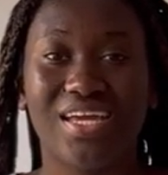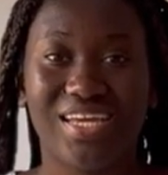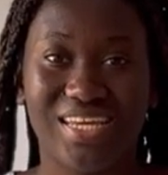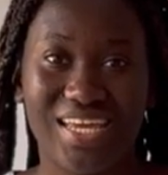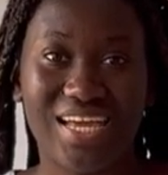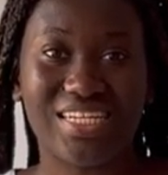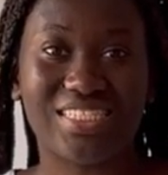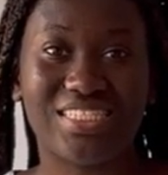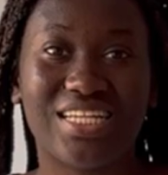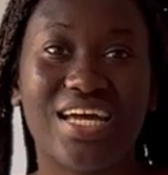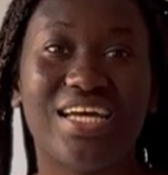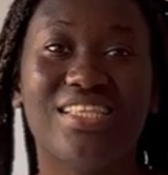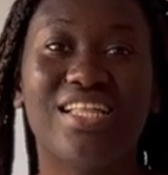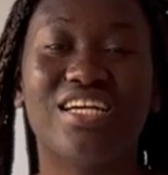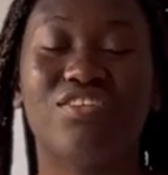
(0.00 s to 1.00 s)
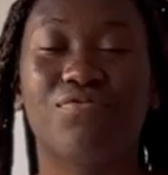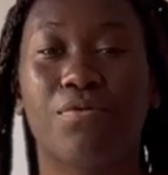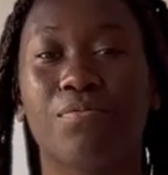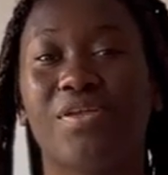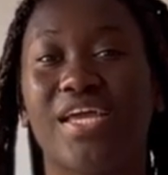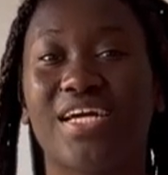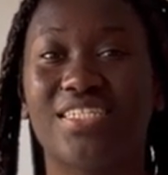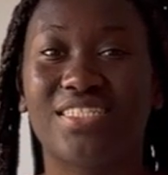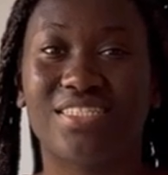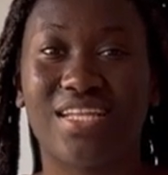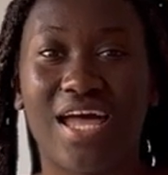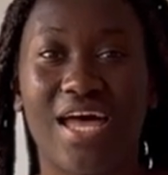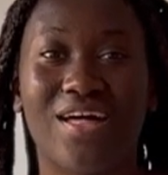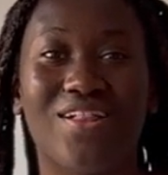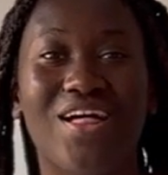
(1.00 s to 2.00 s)
Yes, that's from
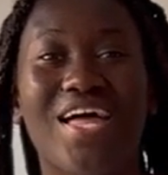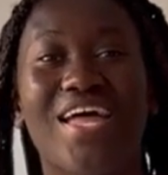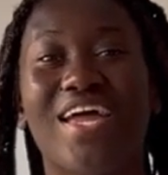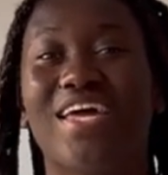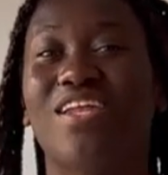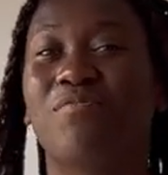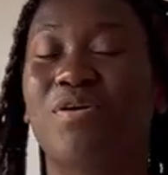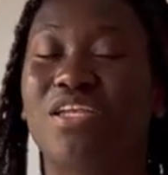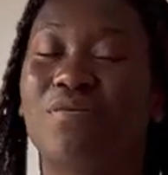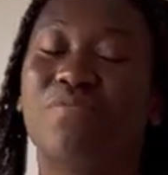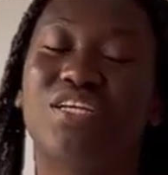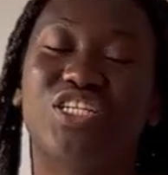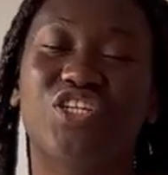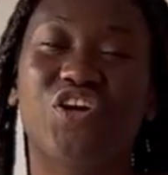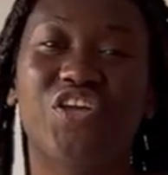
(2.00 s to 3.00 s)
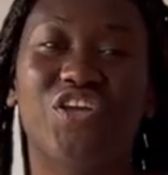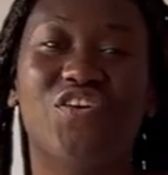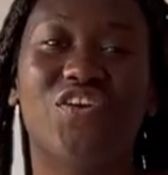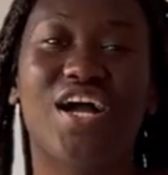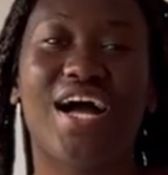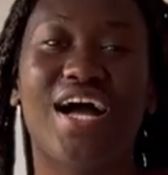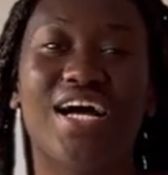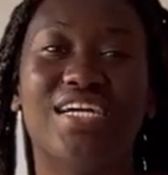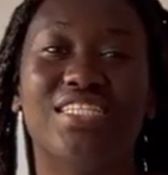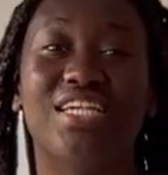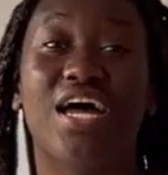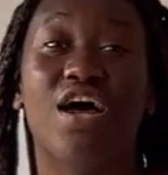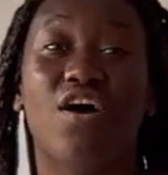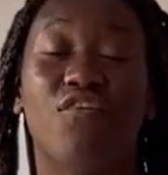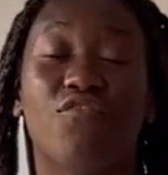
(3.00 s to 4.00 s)
YESStyle, and I'm gonna be showing you guys
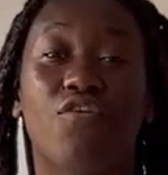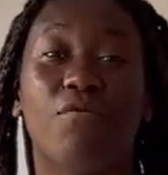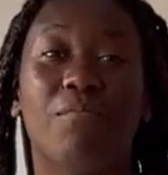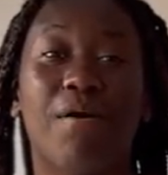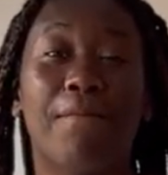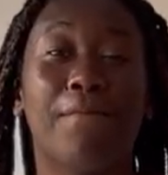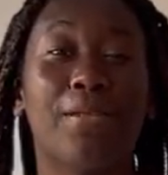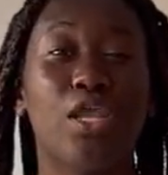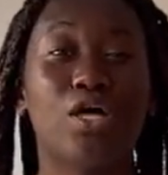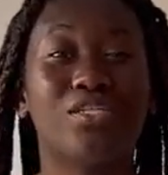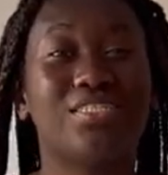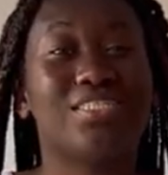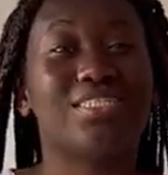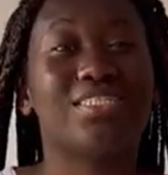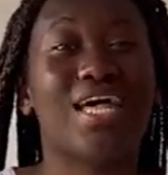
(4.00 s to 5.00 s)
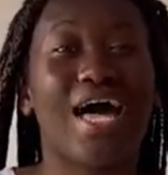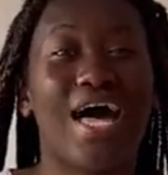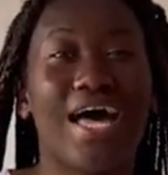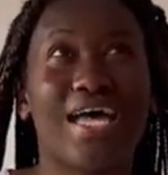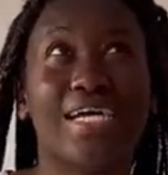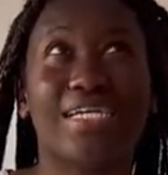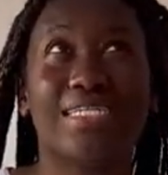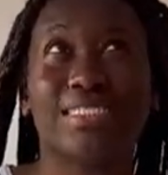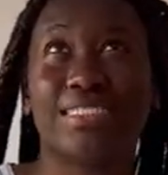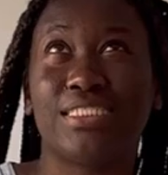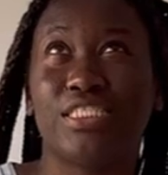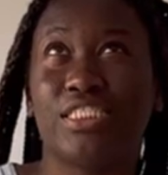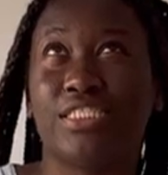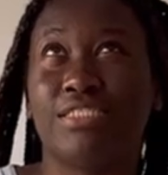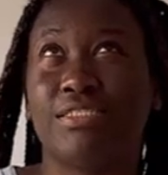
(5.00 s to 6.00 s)
from a plus size,
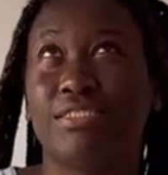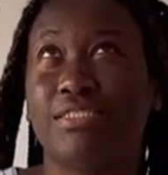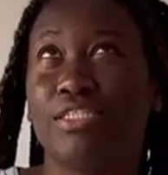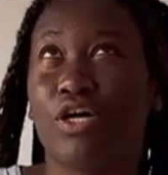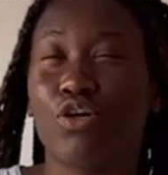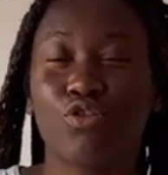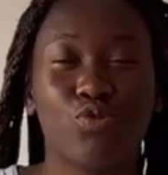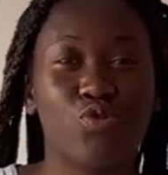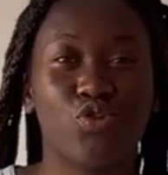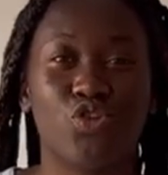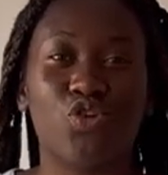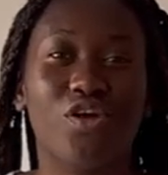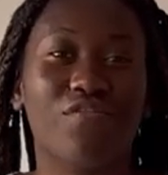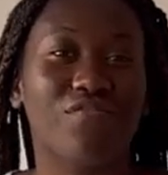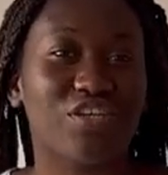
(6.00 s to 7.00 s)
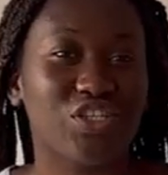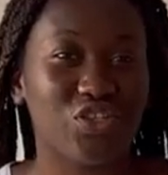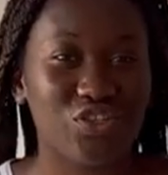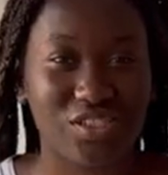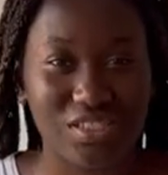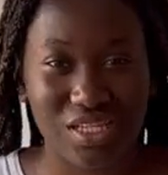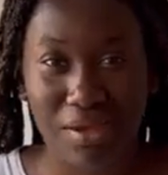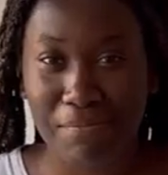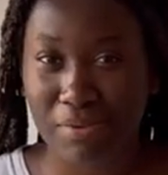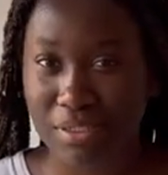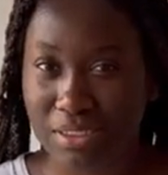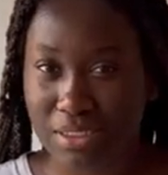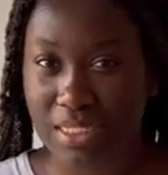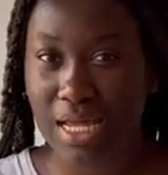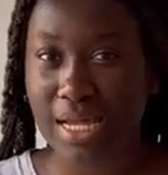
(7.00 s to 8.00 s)
not too sure if I should say
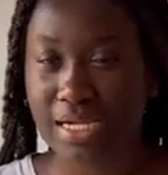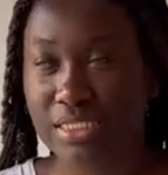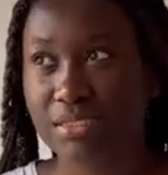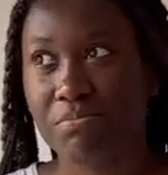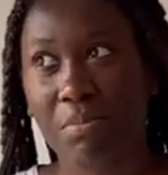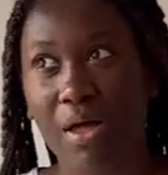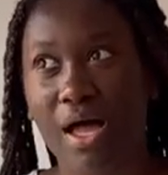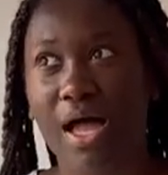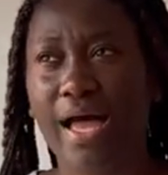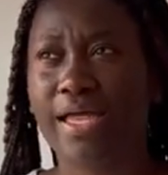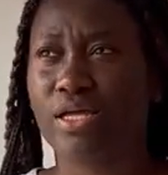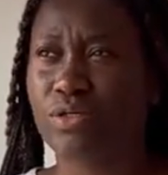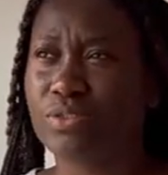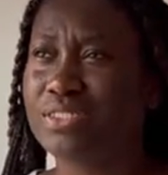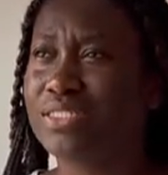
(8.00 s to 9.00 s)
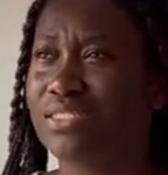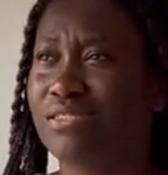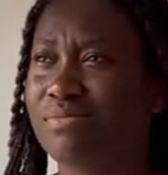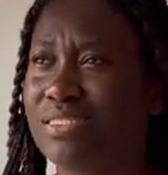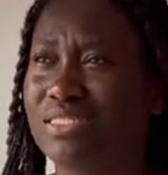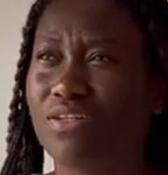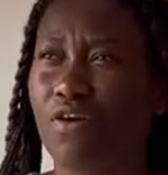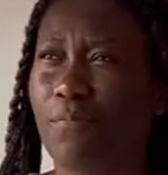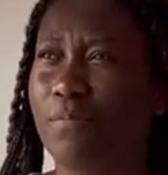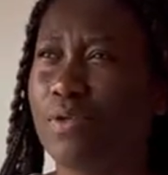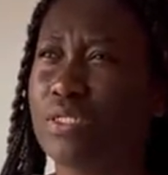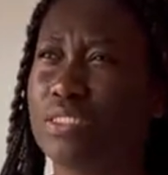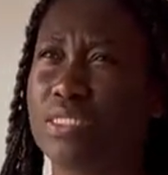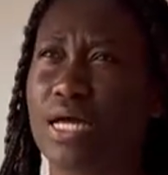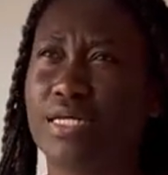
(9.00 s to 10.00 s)
plus size, but I consider myself
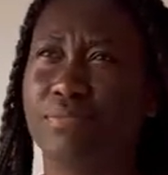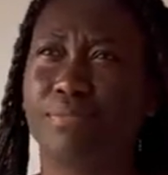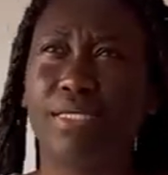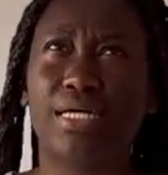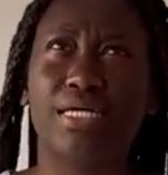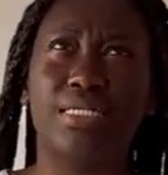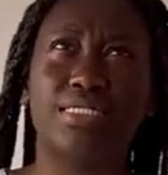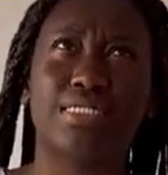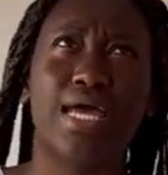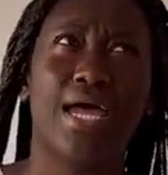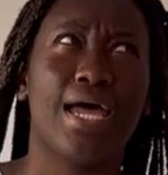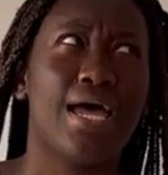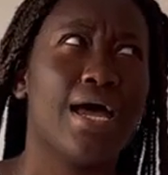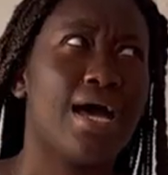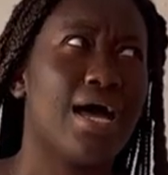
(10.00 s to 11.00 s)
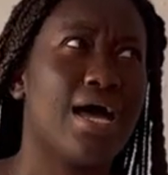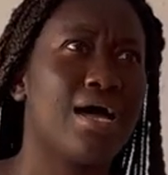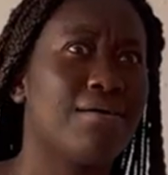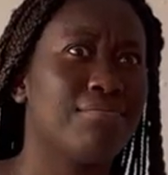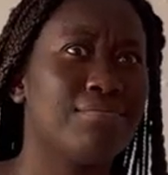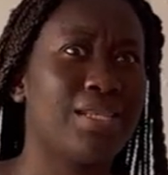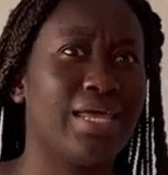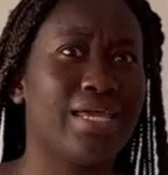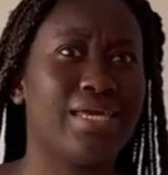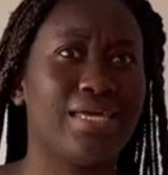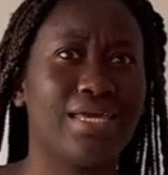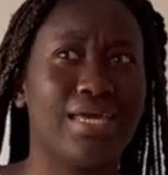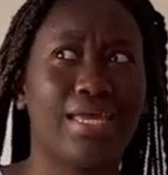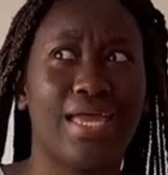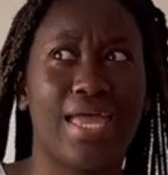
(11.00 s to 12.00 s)
plus size because I'm like
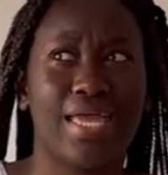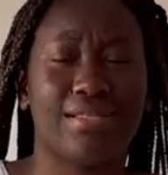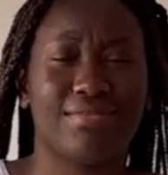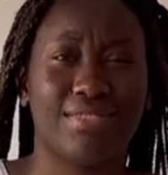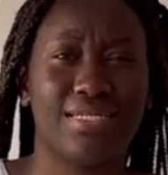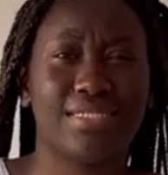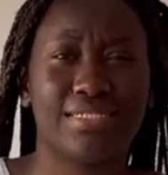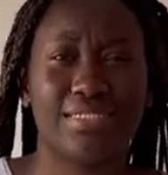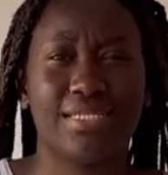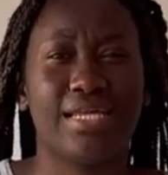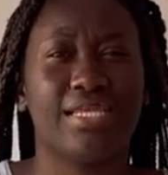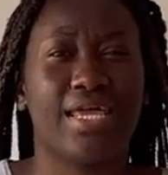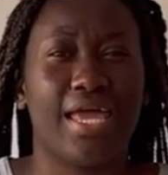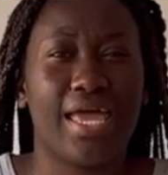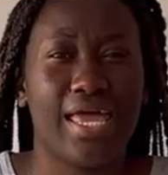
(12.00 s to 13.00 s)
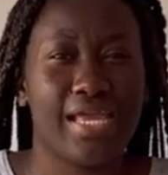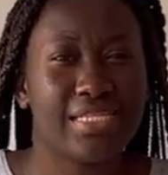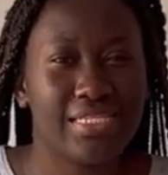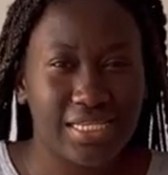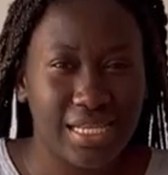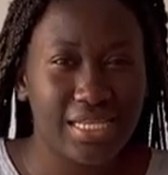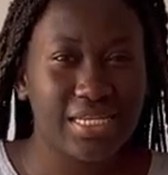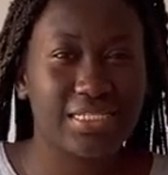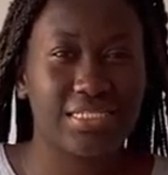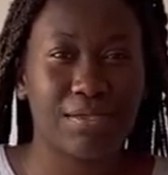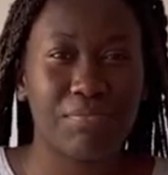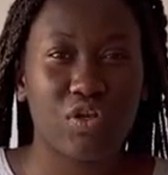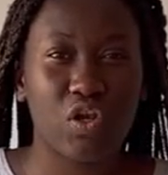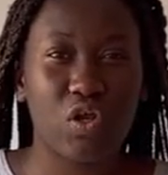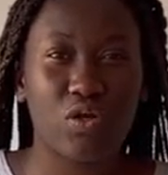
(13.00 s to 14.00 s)
16, 18 in
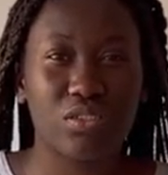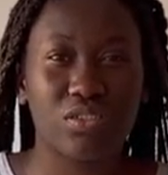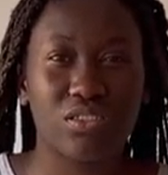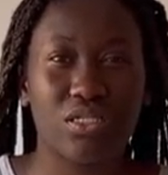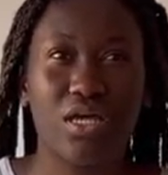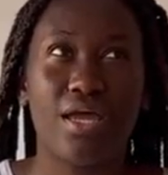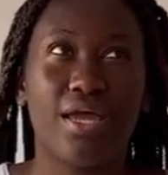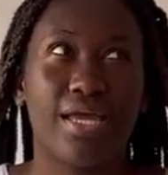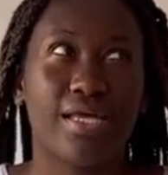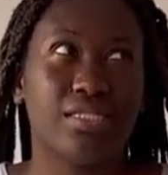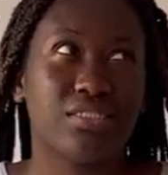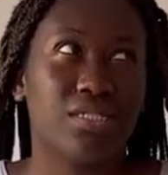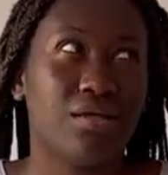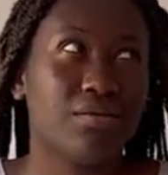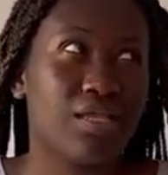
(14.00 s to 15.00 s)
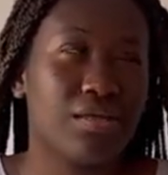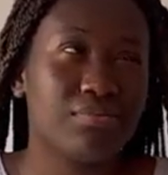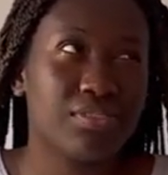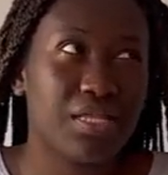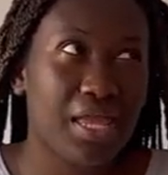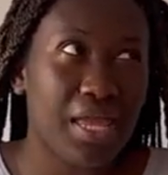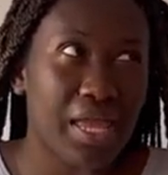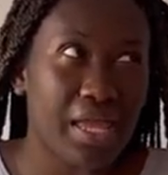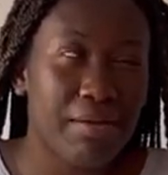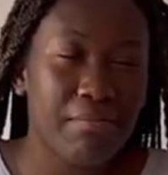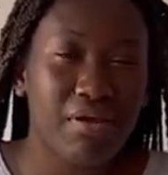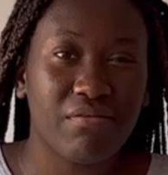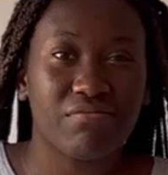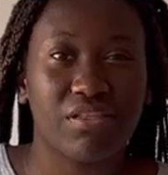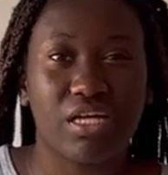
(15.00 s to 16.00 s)
some clothes, and sometimes M
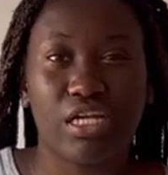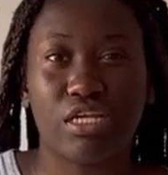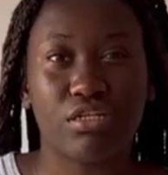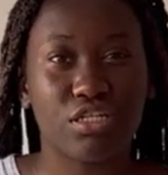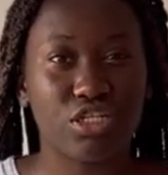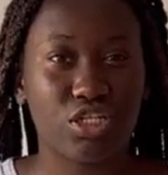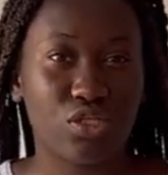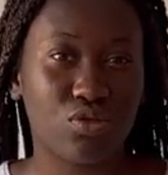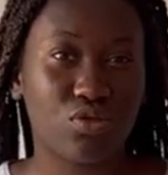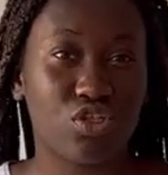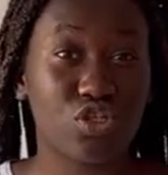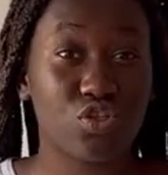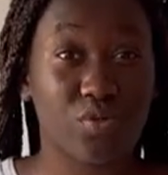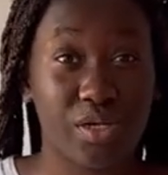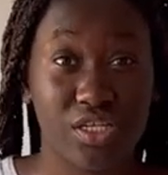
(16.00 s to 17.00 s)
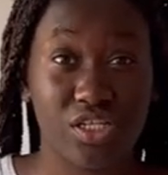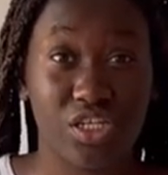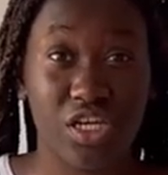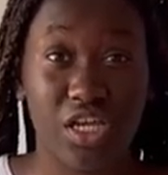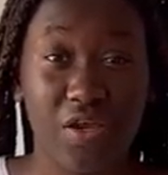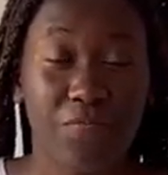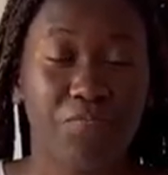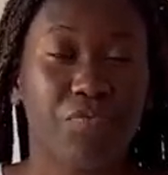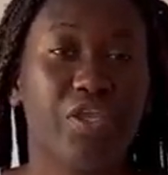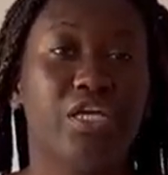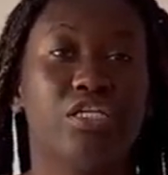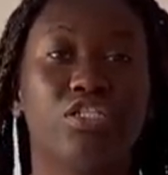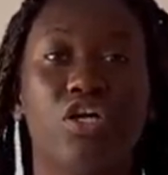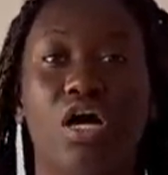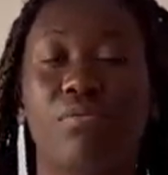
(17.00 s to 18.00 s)
if the clothes is too stretchy.
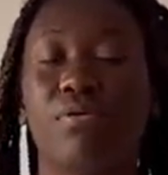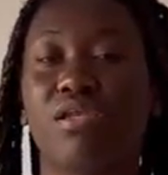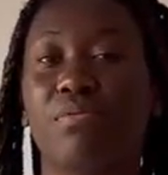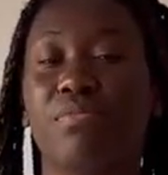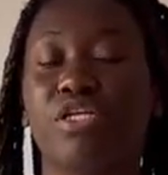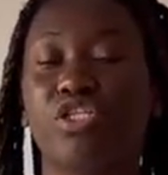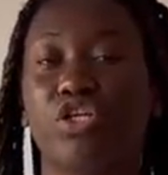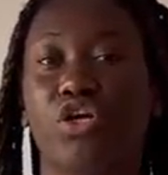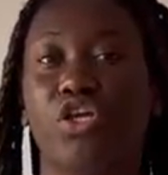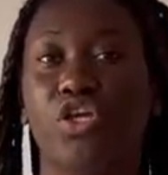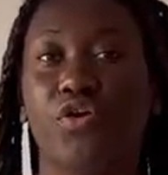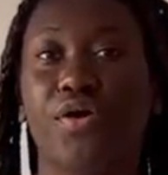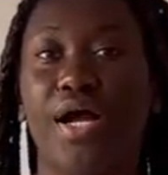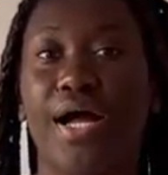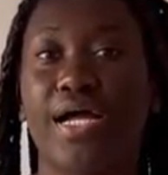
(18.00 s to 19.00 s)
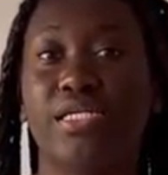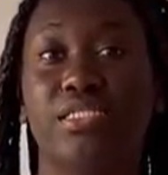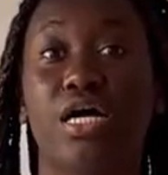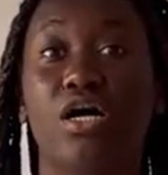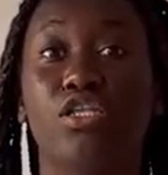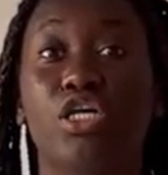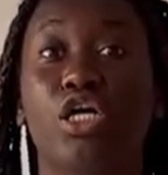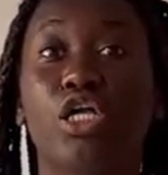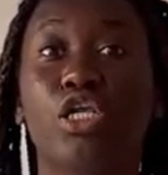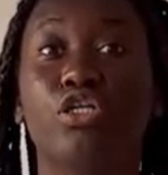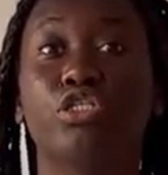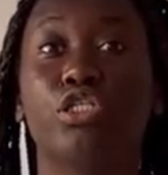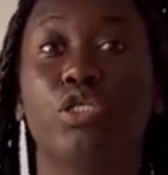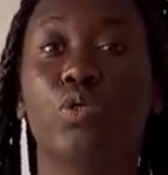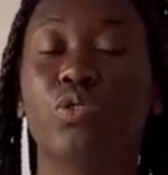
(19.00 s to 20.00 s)
So I'm gonna be showing you guys how the
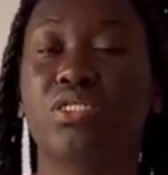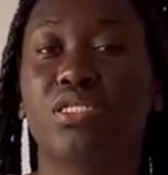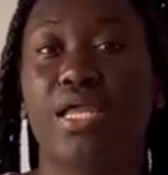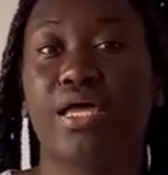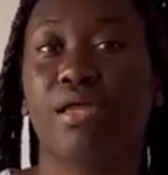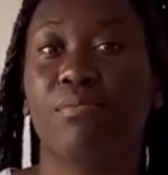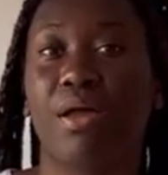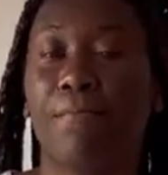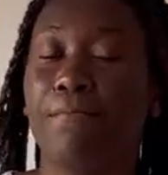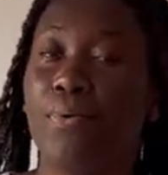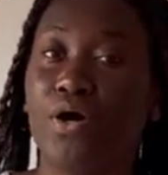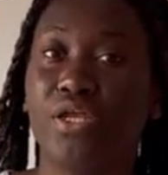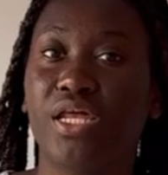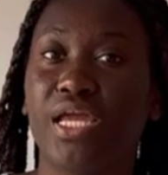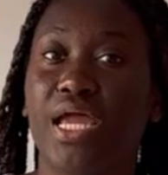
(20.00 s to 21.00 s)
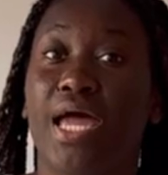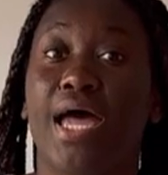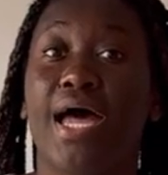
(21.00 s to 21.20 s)
clothes looks like my body.